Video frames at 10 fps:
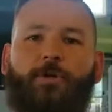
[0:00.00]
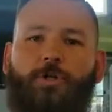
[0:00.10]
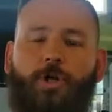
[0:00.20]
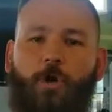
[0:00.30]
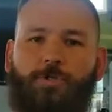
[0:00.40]

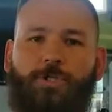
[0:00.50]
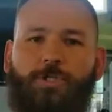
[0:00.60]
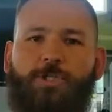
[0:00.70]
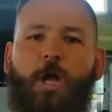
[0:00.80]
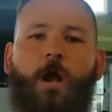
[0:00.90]
Good
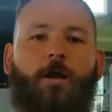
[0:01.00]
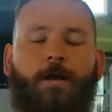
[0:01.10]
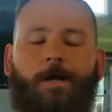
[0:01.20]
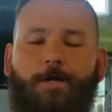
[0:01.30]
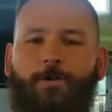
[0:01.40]
coaches are
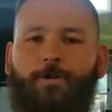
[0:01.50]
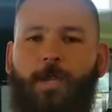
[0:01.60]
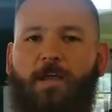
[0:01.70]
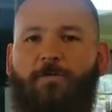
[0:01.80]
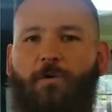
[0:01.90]
not gonna
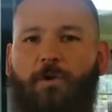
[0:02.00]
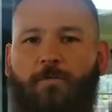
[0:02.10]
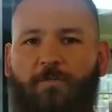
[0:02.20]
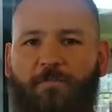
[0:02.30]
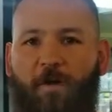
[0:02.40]
create good
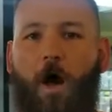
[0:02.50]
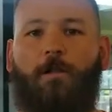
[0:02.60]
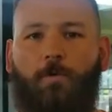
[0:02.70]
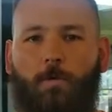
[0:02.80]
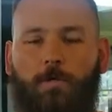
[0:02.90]

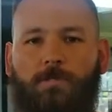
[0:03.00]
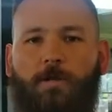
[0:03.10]
followers,